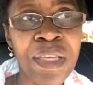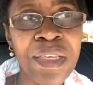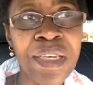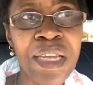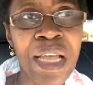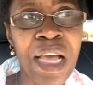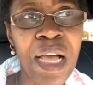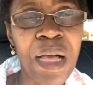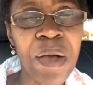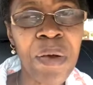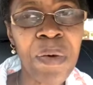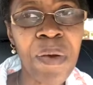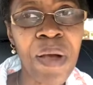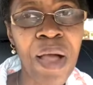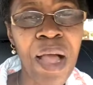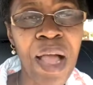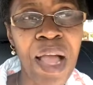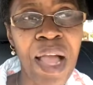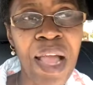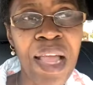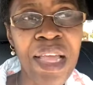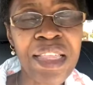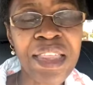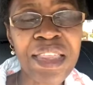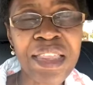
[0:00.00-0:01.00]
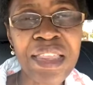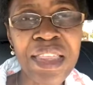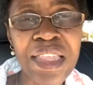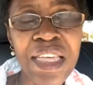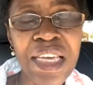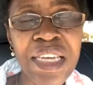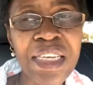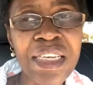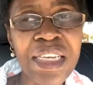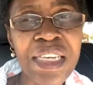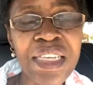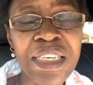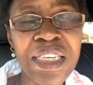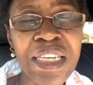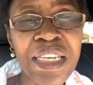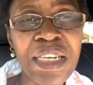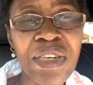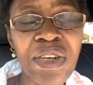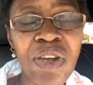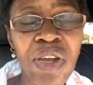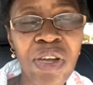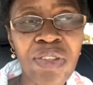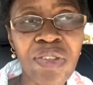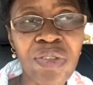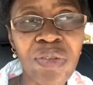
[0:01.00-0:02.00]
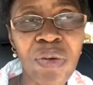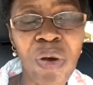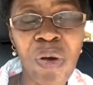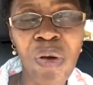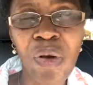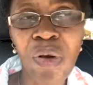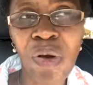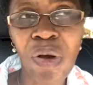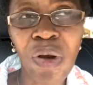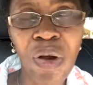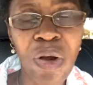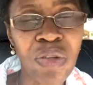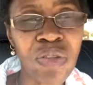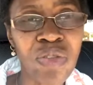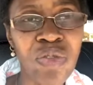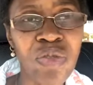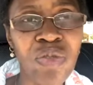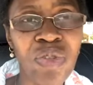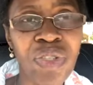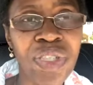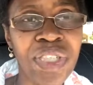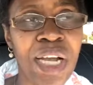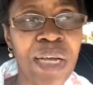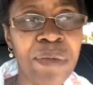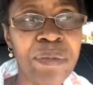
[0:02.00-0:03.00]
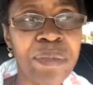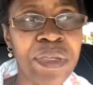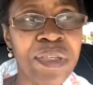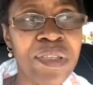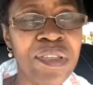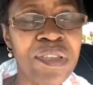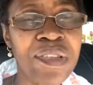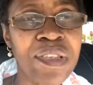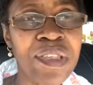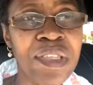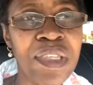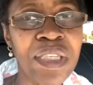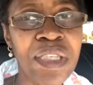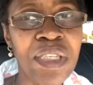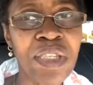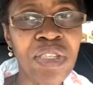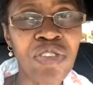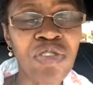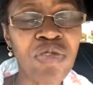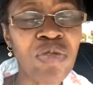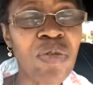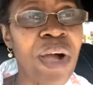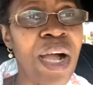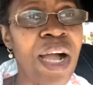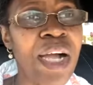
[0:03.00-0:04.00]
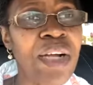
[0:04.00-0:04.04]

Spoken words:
Now, I think it did not occur to Jabez to